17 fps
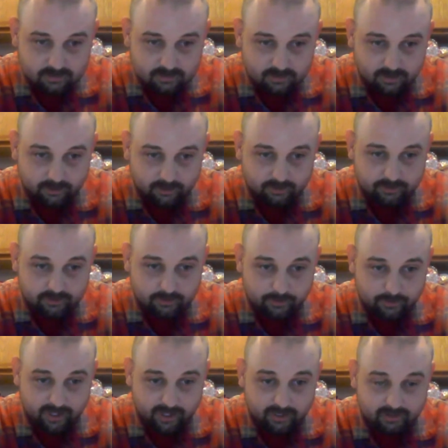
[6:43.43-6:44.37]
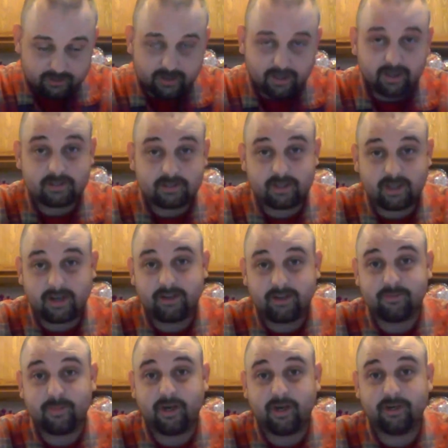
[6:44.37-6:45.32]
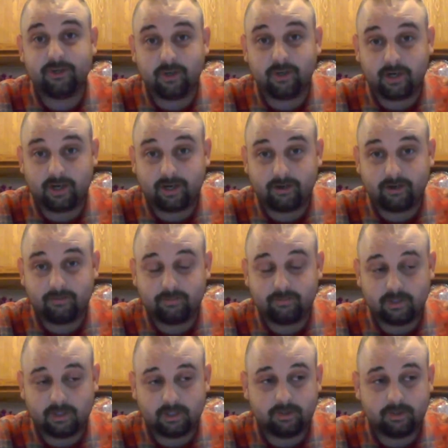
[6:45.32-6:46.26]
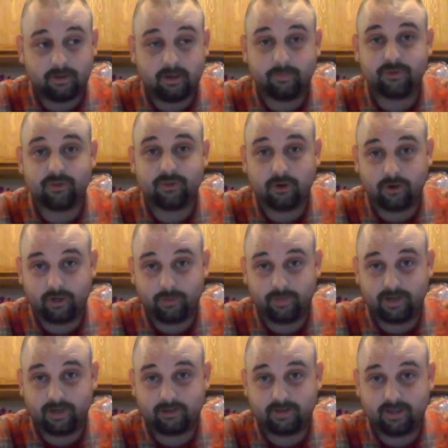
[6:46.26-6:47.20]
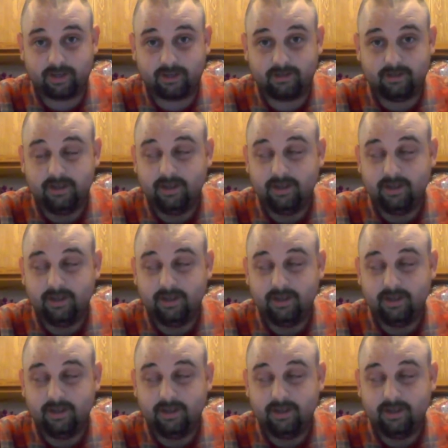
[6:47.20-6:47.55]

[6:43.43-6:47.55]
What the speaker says: There is a banging. Yes, that is my dryer. I'm sorry about that.